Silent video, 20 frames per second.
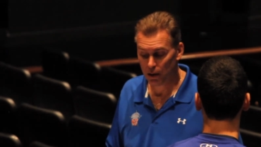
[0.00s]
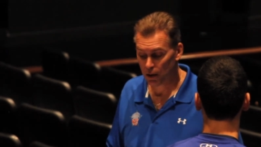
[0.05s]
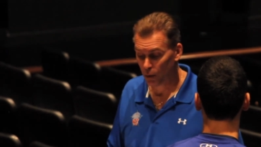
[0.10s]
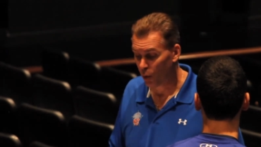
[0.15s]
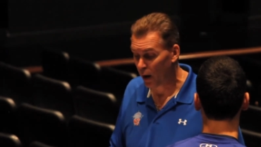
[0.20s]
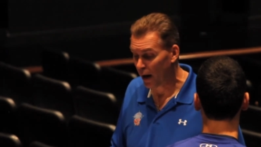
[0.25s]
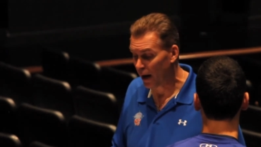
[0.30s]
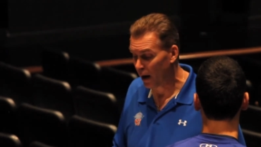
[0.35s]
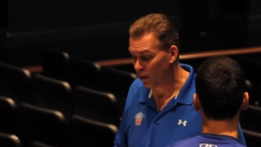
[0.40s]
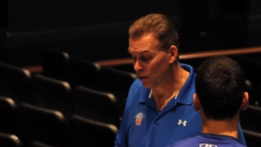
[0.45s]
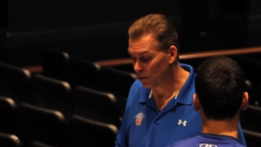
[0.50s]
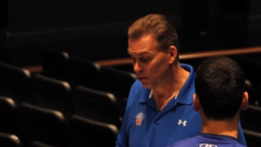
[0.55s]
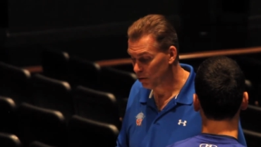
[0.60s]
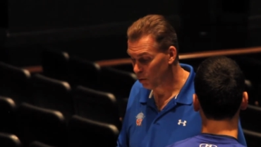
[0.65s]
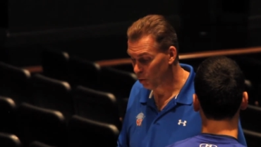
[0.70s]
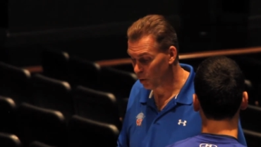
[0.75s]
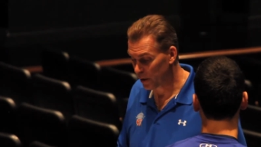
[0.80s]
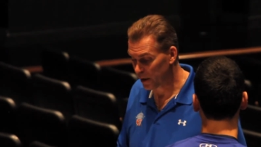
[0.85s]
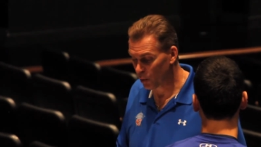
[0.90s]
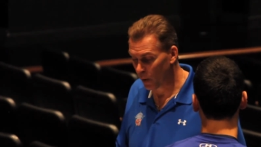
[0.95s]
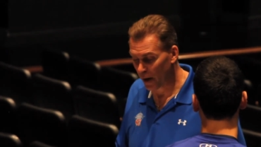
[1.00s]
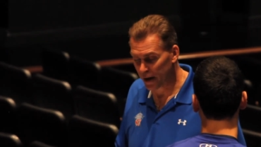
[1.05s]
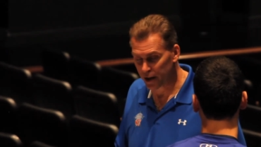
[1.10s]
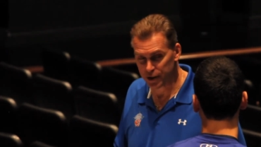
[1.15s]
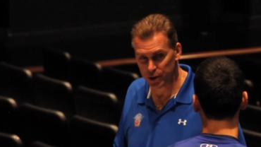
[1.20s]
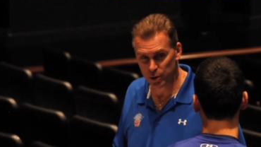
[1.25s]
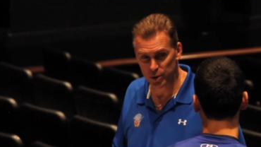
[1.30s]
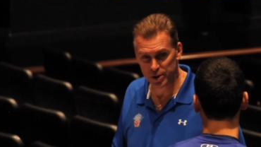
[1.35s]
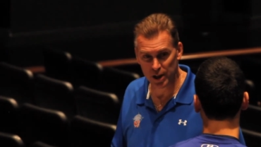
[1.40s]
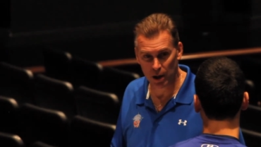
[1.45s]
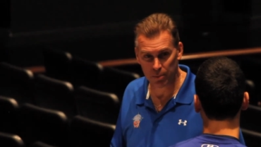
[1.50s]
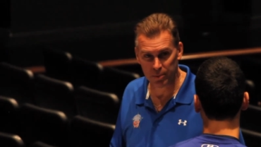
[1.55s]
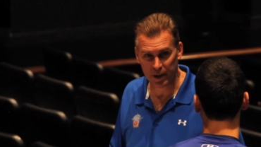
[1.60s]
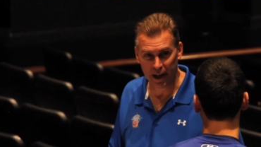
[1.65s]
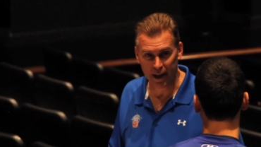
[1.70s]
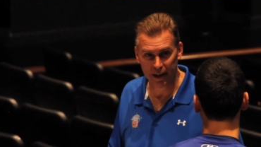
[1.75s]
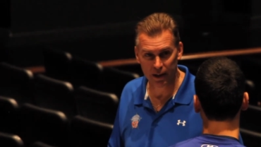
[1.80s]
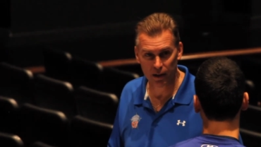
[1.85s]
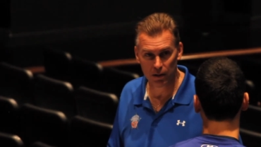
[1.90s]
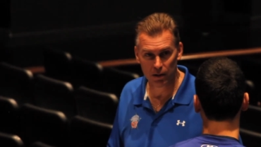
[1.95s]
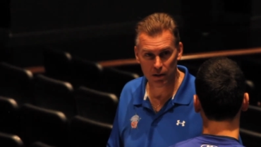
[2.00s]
Wow. What do you want to do someday?